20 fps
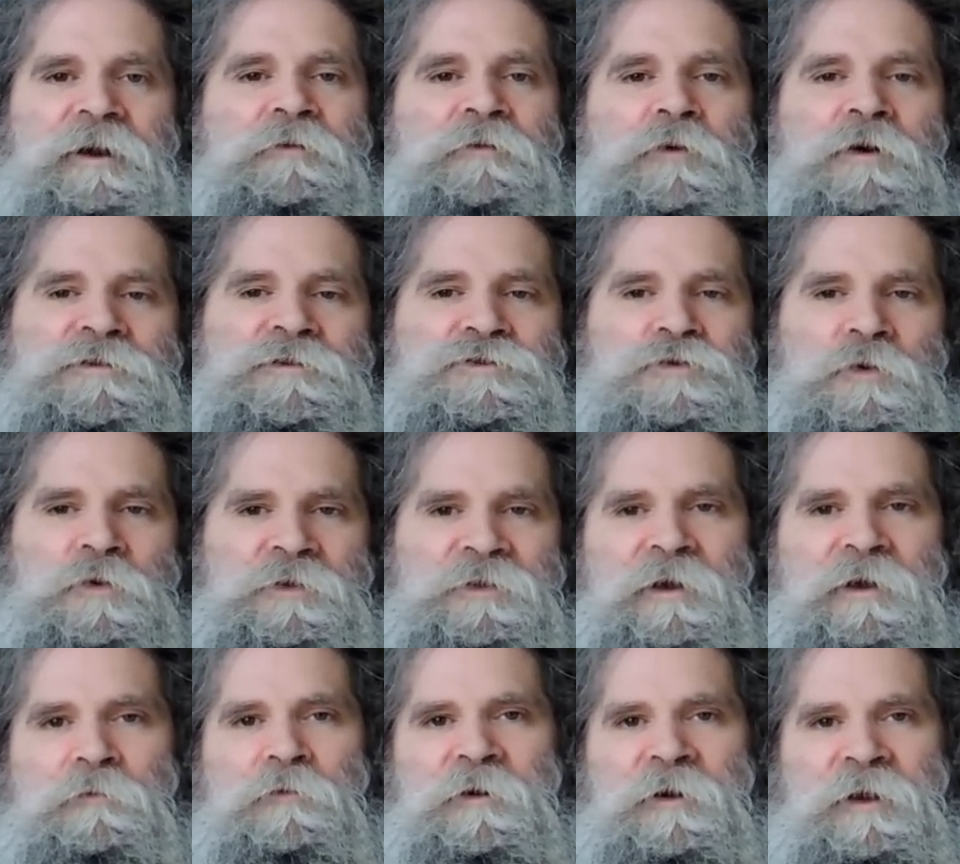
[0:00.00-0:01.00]
I was the one
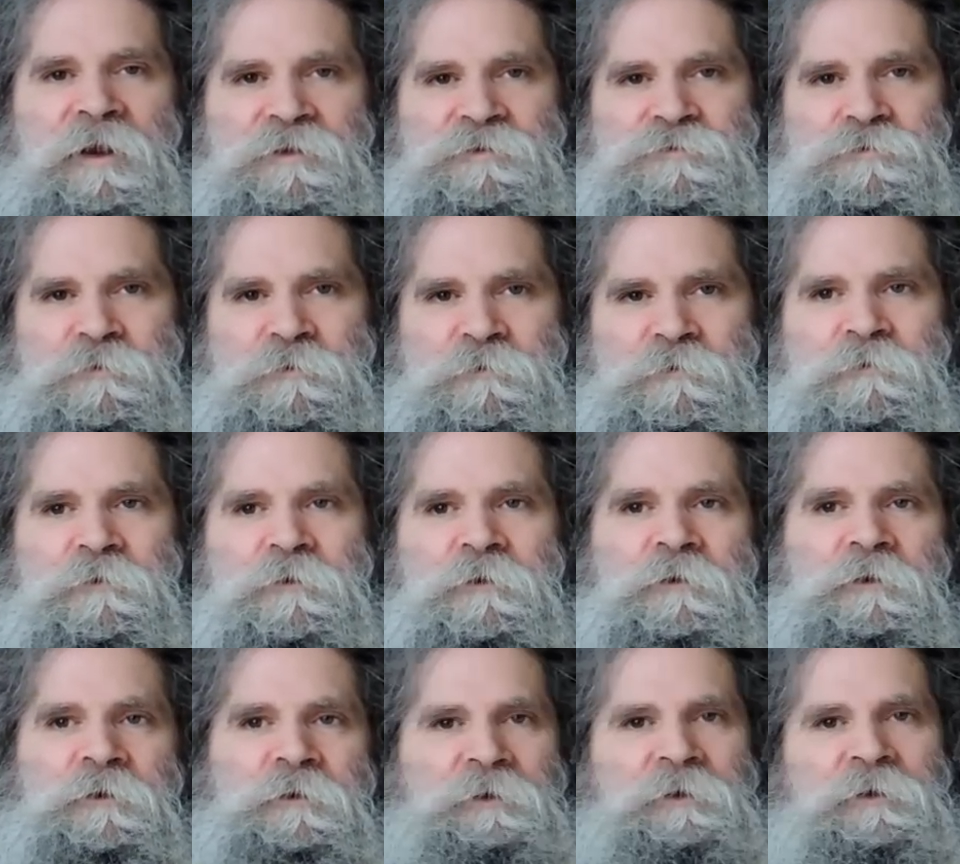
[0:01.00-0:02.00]
that would answer
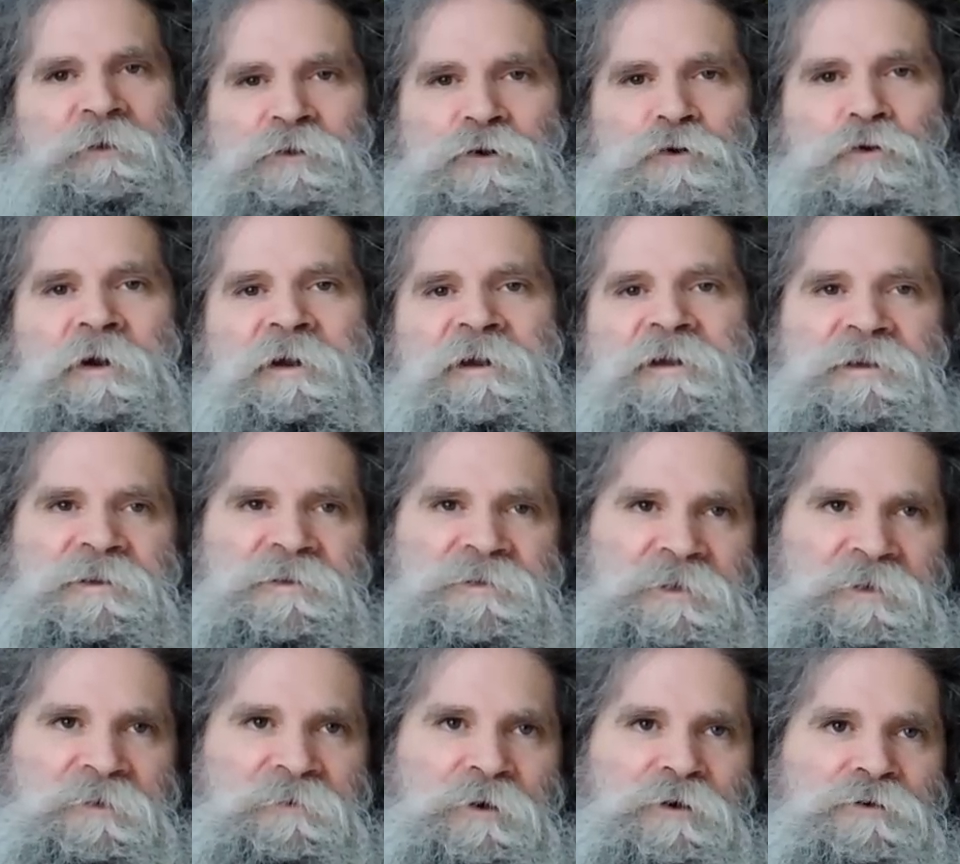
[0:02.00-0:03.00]
the
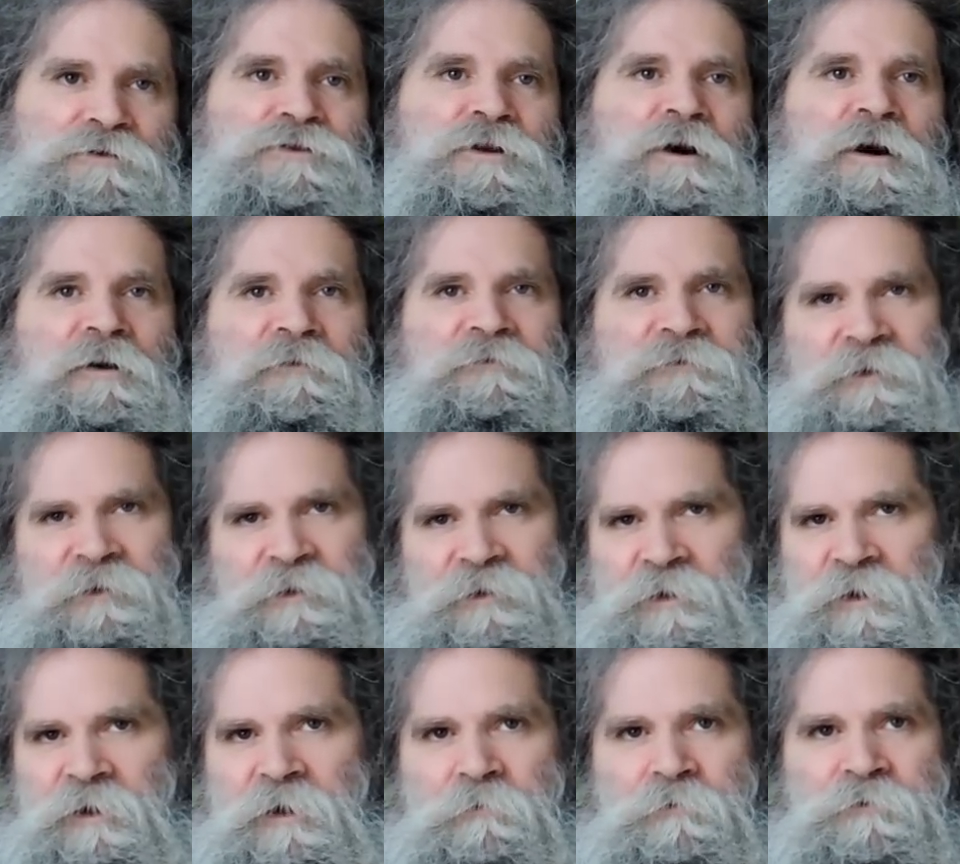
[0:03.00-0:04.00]
quickest and most often,
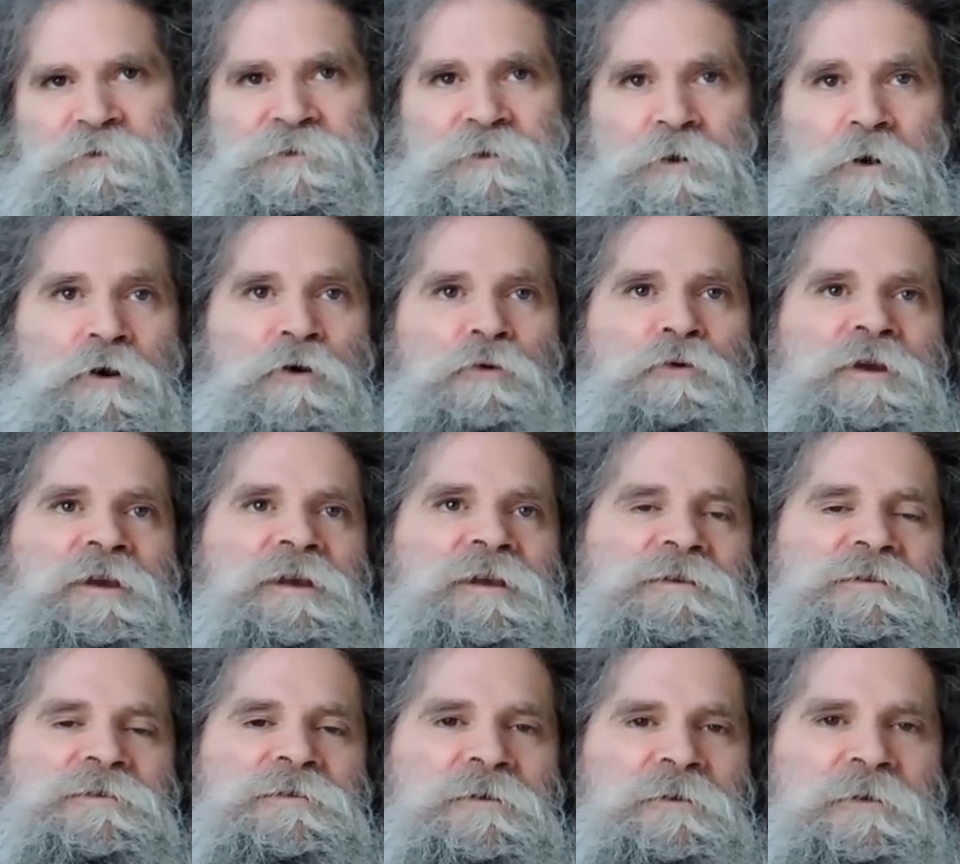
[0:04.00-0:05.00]
and I was
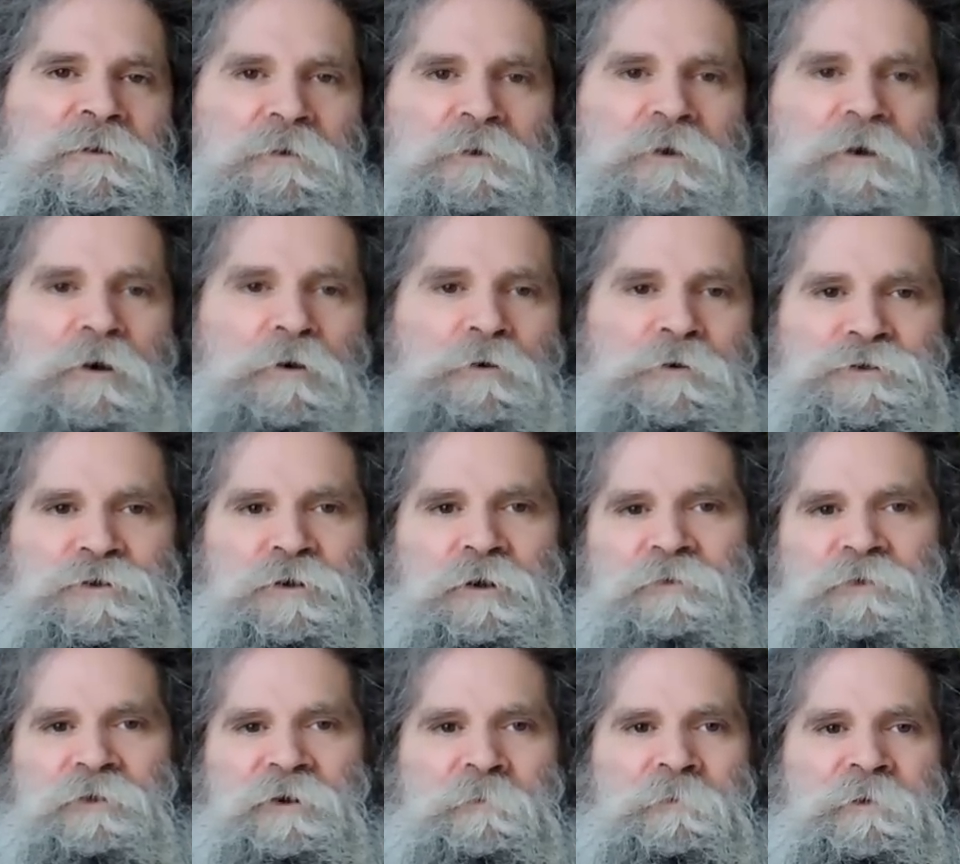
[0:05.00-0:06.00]
always
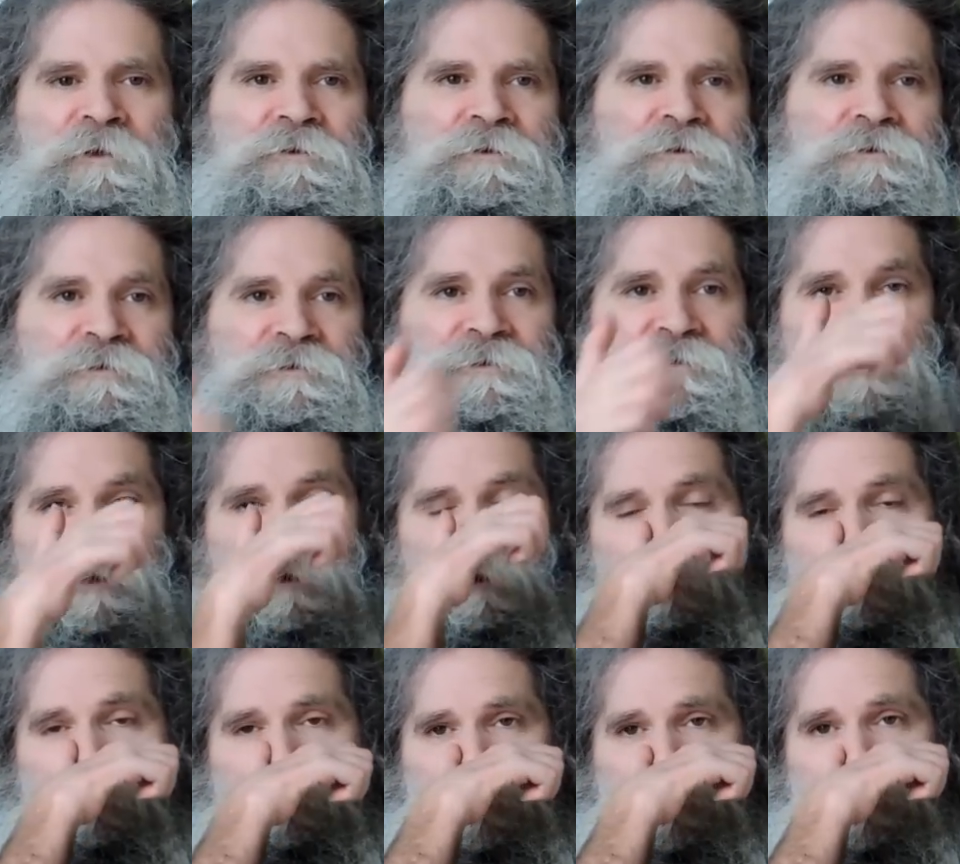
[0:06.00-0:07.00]
on there because,
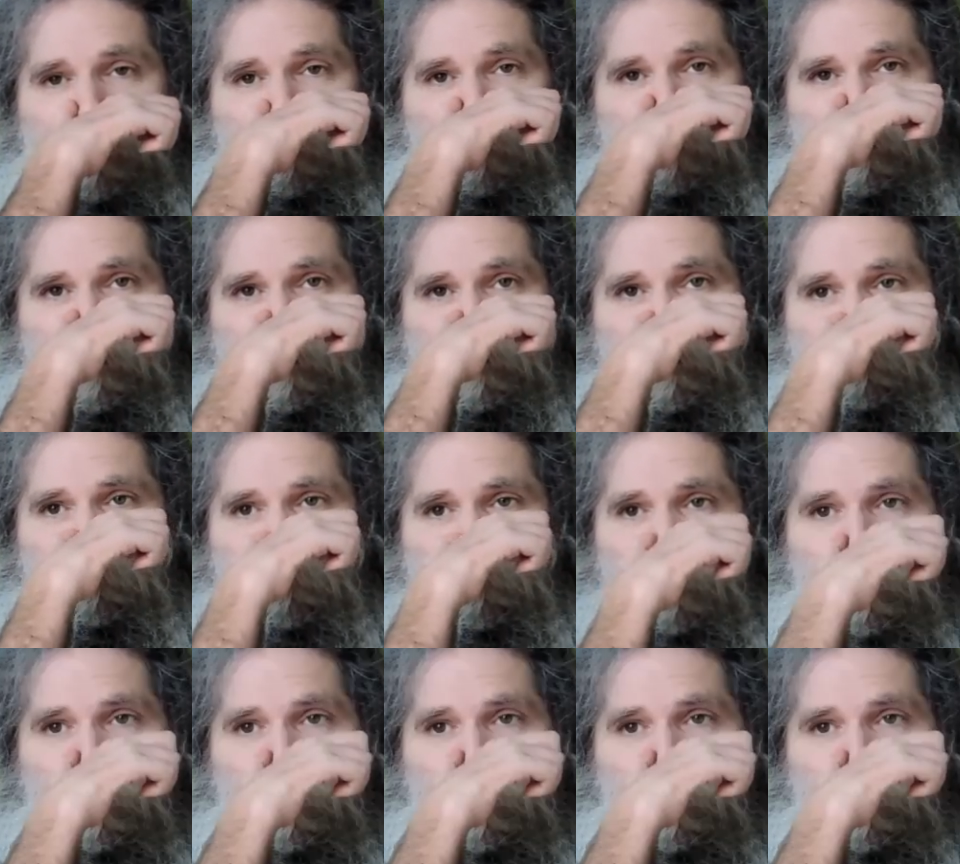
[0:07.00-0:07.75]
it was something